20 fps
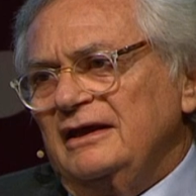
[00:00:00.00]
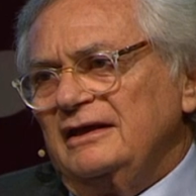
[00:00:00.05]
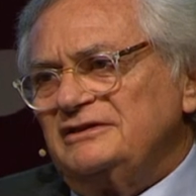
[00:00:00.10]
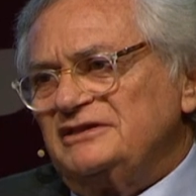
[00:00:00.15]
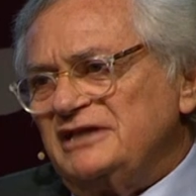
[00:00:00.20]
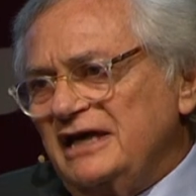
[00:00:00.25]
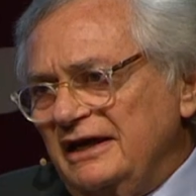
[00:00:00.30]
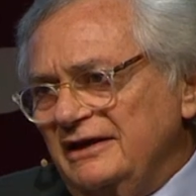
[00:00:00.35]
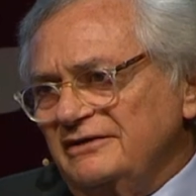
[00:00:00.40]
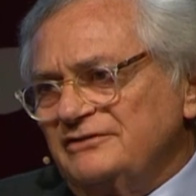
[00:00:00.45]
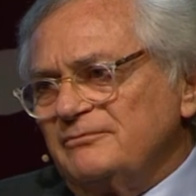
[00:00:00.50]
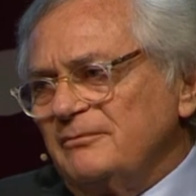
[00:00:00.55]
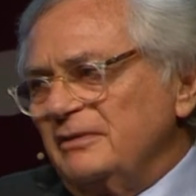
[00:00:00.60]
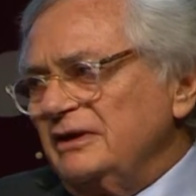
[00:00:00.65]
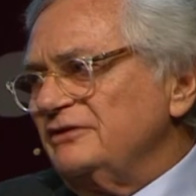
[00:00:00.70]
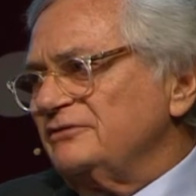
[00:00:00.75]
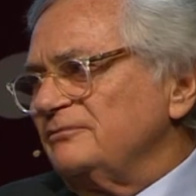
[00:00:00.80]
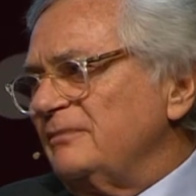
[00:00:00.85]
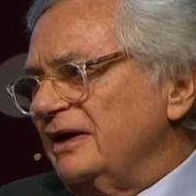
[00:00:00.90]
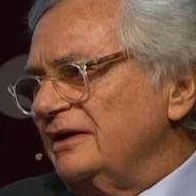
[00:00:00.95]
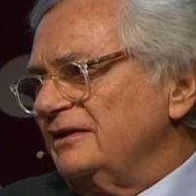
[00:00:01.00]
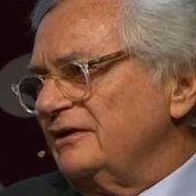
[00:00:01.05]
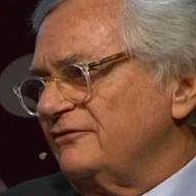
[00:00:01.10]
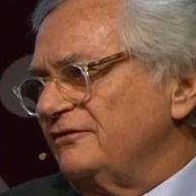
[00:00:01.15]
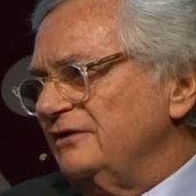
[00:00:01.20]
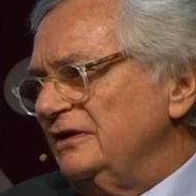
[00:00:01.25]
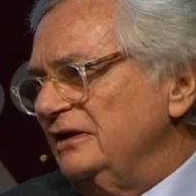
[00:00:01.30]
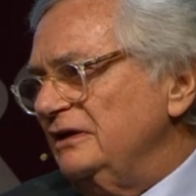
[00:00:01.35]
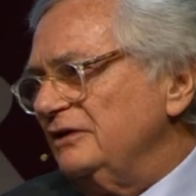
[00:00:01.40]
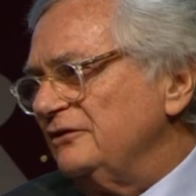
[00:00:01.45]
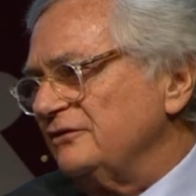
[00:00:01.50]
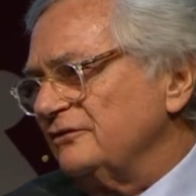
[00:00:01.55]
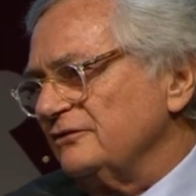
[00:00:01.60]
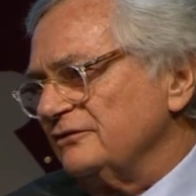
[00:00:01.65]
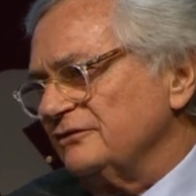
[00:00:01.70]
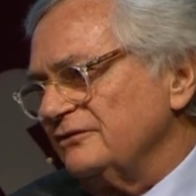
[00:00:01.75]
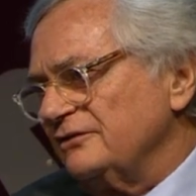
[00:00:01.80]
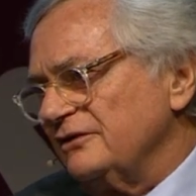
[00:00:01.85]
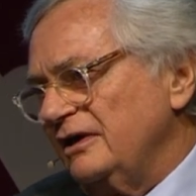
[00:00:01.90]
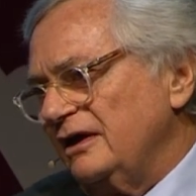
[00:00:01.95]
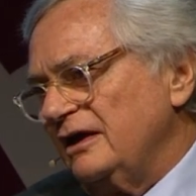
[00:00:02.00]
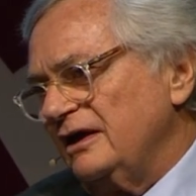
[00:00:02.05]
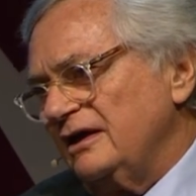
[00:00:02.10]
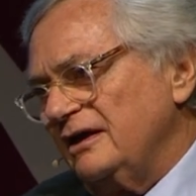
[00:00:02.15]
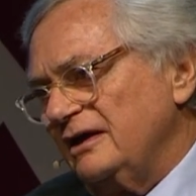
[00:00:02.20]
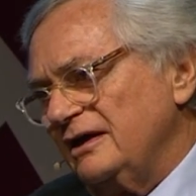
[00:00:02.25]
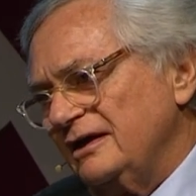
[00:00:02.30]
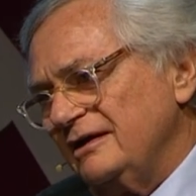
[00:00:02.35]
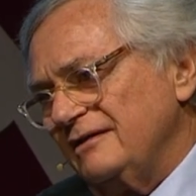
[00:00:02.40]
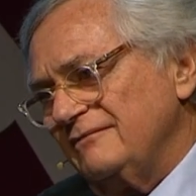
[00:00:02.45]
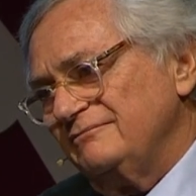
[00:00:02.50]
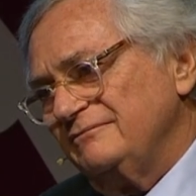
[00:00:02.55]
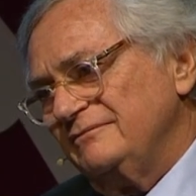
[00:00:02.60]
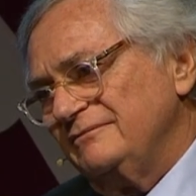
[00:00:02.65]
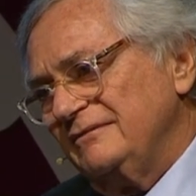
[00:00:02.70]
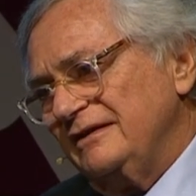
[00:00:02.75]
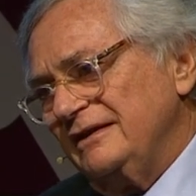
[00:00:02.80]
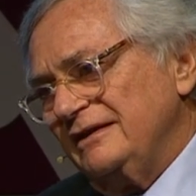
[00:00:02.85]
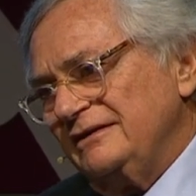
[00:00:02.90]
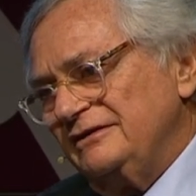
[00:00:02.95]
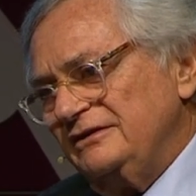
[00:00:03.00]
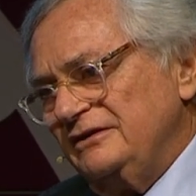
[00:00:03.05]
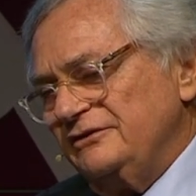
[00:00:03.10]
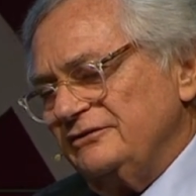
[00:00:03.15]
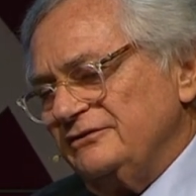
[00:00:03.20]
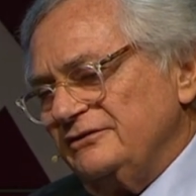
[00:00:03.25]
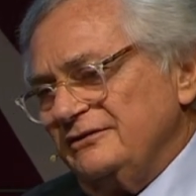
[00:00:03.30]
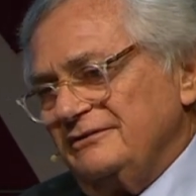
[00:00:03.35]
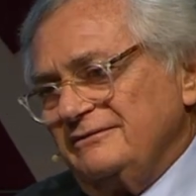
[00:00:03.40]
Change is by definition, uh, uh, this,